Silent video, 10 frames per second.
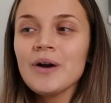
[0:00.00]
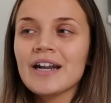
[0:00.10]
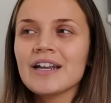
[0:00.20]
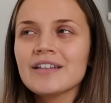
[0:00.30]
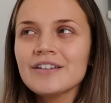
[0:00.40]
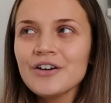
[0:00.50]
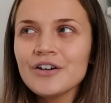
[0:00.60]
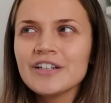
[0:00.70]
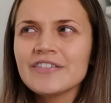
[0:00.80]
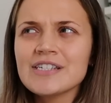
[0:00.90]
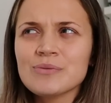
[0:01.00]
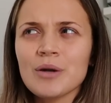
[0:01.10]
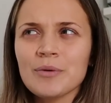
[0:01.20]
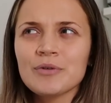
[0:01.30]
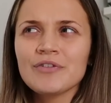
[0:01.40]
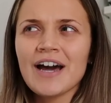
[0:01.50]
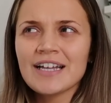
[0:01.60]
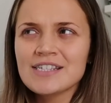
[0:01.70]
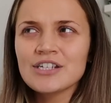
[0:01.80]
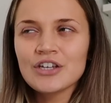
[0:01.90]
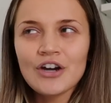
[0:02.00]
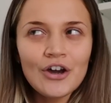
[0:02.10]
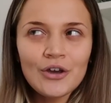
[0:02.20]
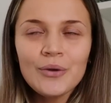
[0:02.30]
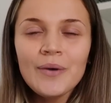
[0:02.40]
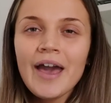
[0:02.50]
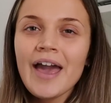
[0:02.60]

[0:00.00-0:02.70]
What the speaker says: and I think the only reason why we would have had to go